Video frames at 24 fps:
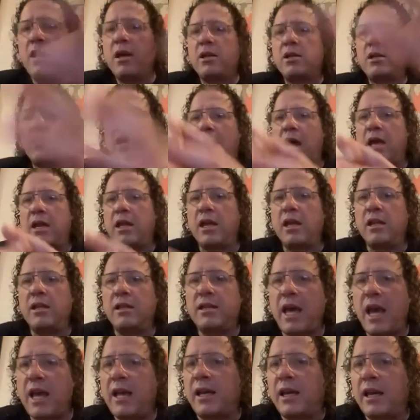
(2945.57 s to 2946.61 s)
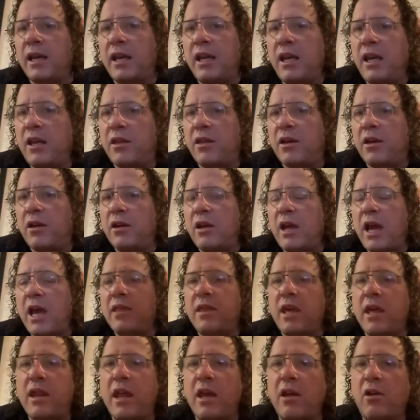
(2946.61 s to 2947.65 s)
So I didn't take it either.
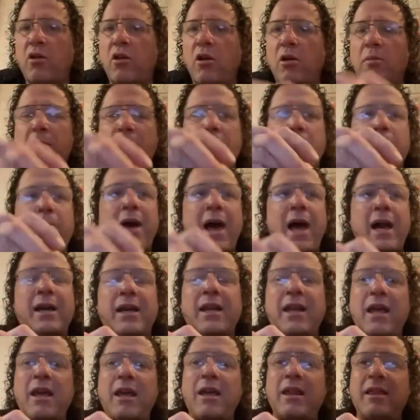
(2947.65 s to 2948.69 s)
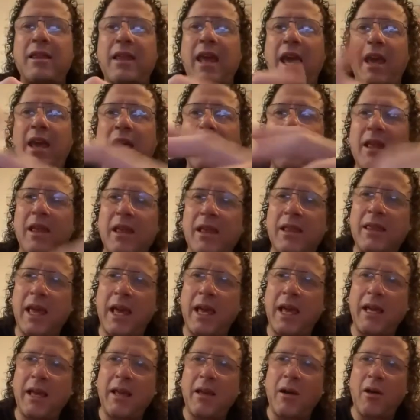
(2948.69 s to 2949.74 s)
And then they called me back and they
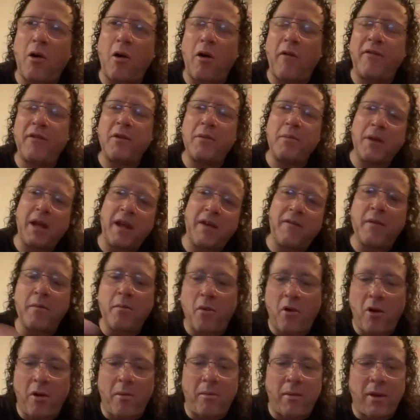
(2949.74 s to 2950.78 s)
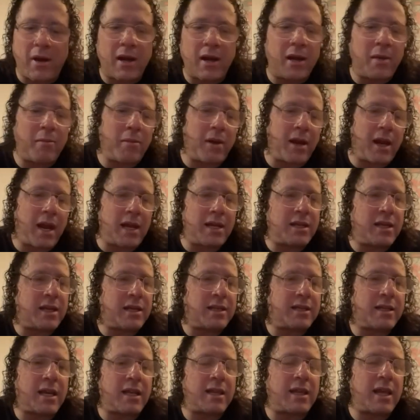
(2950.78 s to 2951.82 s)
offered me even more money, but I
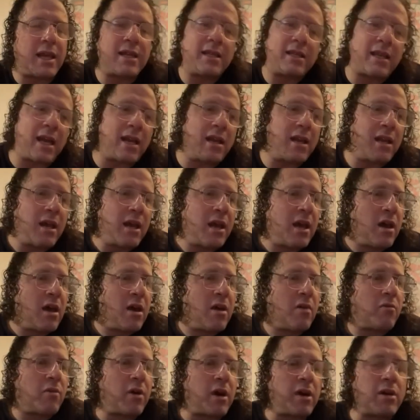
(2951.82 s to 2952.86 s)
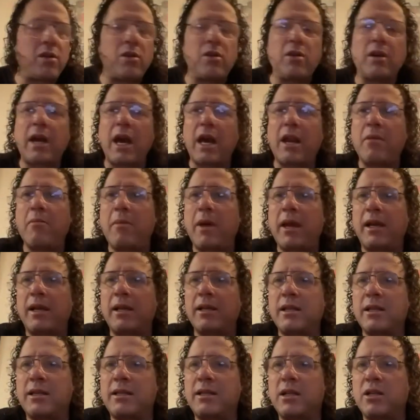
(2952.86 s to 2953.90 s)
just said, they said, well, you got to make
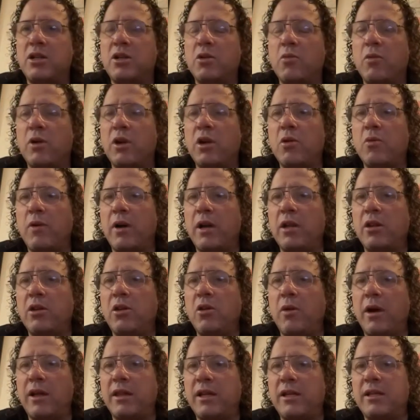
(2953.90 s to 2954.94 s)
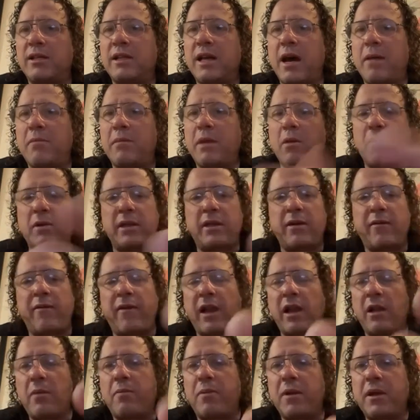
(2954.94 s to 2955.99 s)
a decision what you want to do. At the time, they were
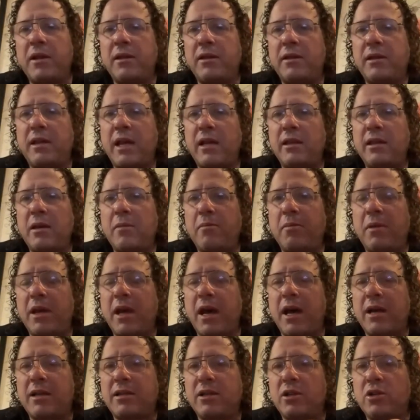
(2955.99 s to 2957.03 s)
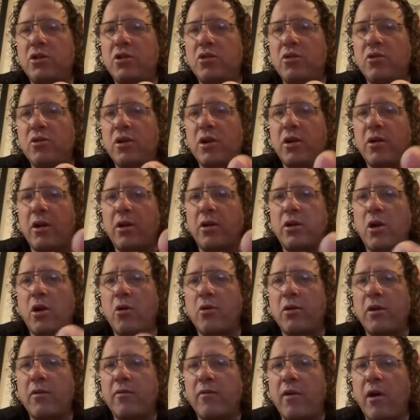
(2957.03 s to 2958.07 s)
developing Ted DiBiase Jr. and
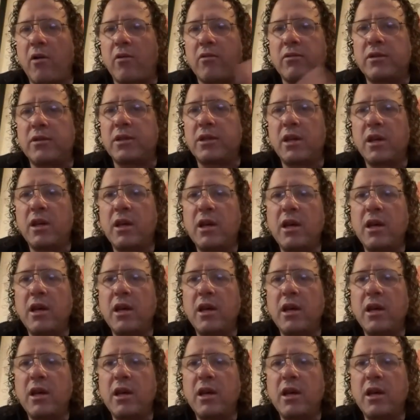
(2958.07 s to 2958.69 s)
Cody Rhodes.